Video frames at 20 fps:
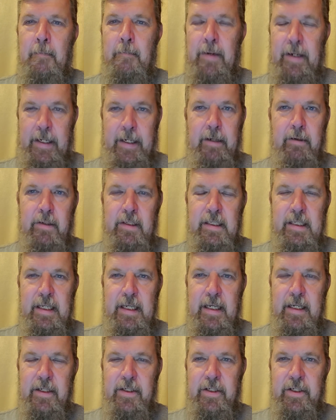But here's
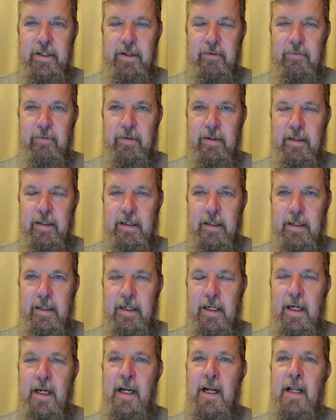the issue.
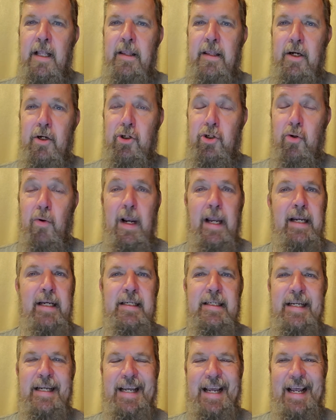They're trying
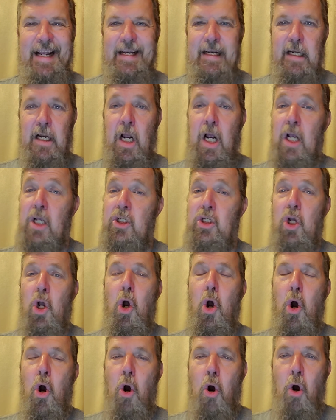to get us
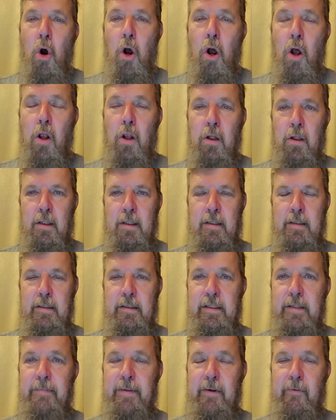all
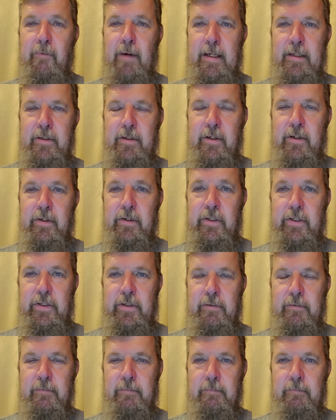to be renters.
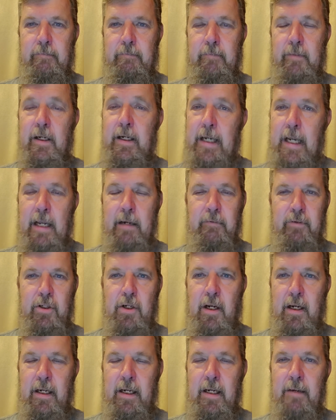Again,
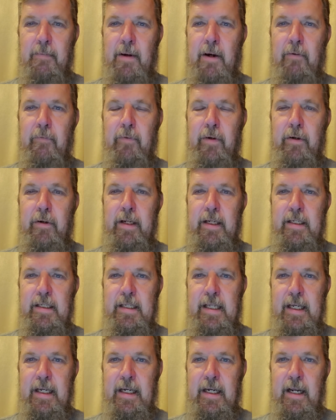talking about Rudy's
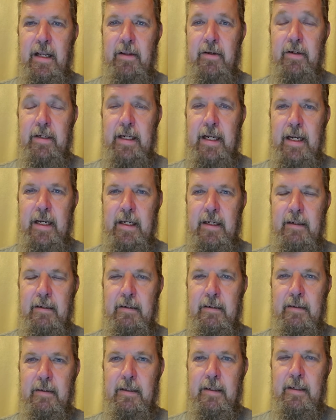thing the other day.
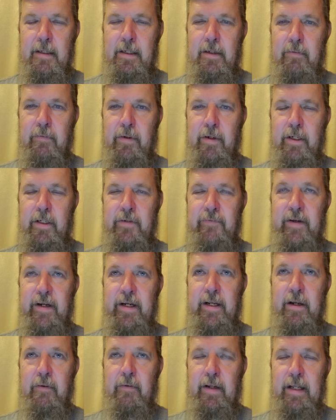You know, Rudy's
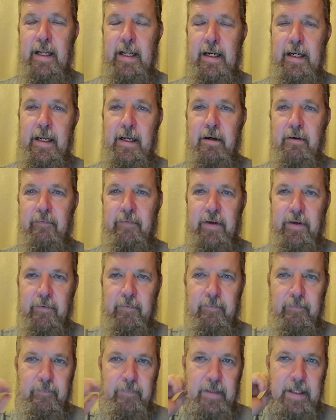video and that interview
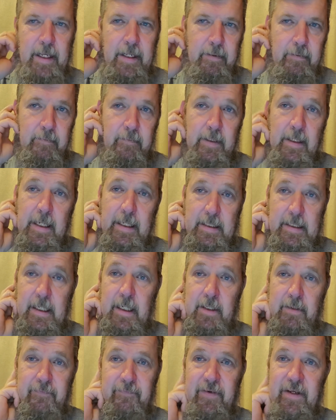that I
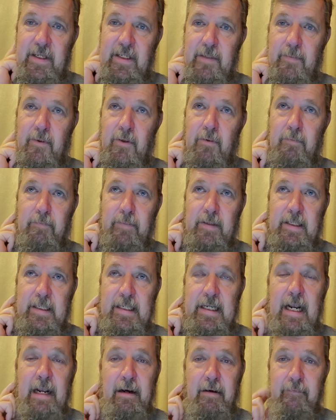said is feasible.
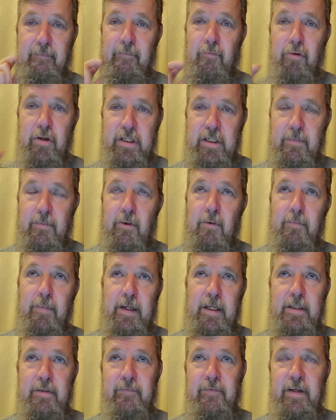It's not enforceable, but
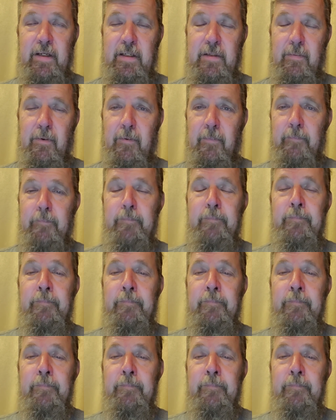it's feasible.